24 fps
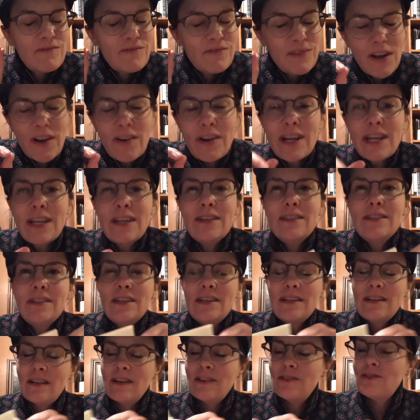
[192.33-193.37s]
Very
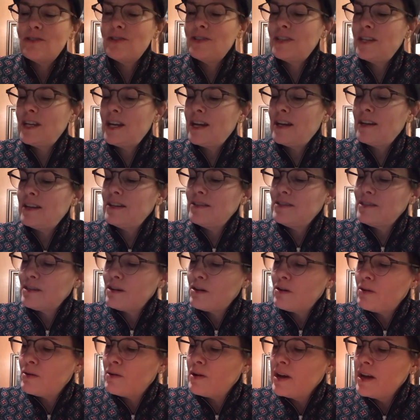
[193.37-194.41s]
easy to understand. And
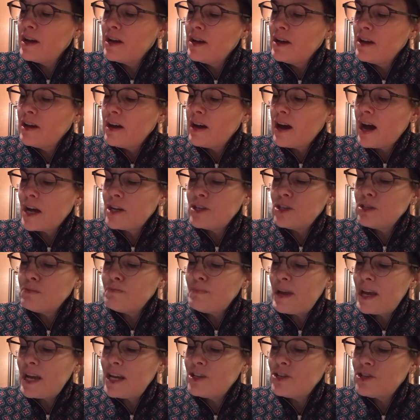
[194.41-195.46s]
so I
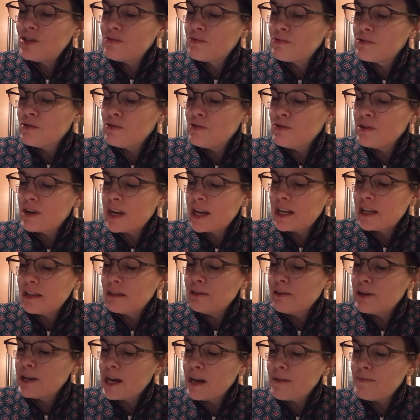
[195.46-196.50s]
just page through and I
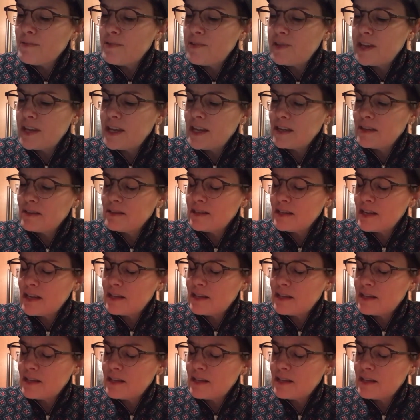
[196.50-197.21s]
can look up things.